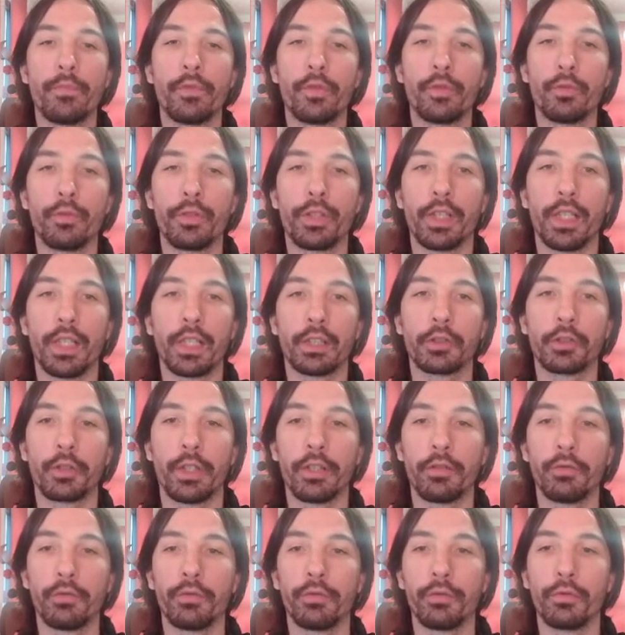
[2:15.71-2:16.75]
start trying
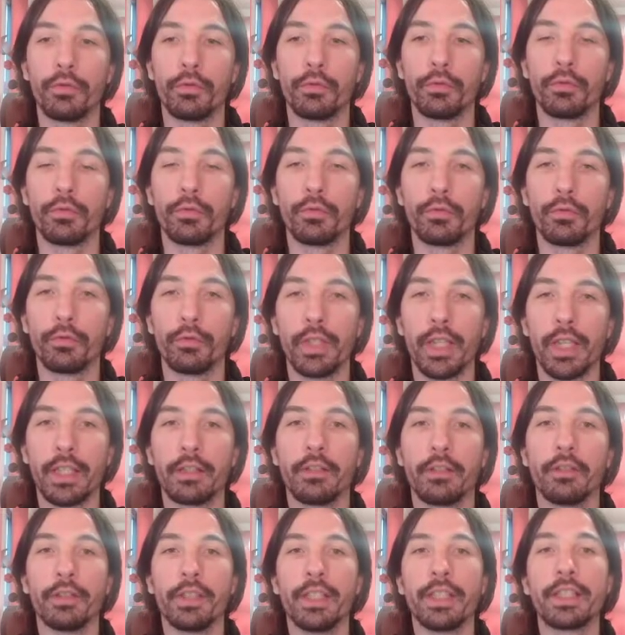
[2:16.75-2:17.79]
to get
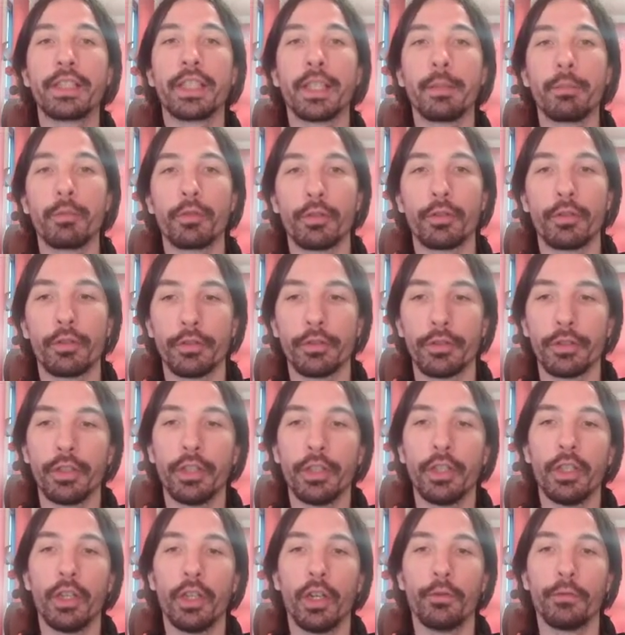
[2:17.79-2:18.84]
the descriptors
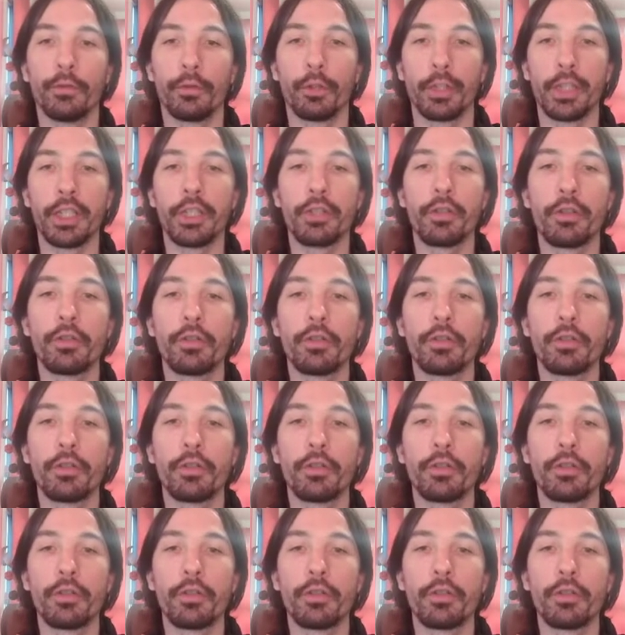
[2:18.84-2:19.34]
of a region.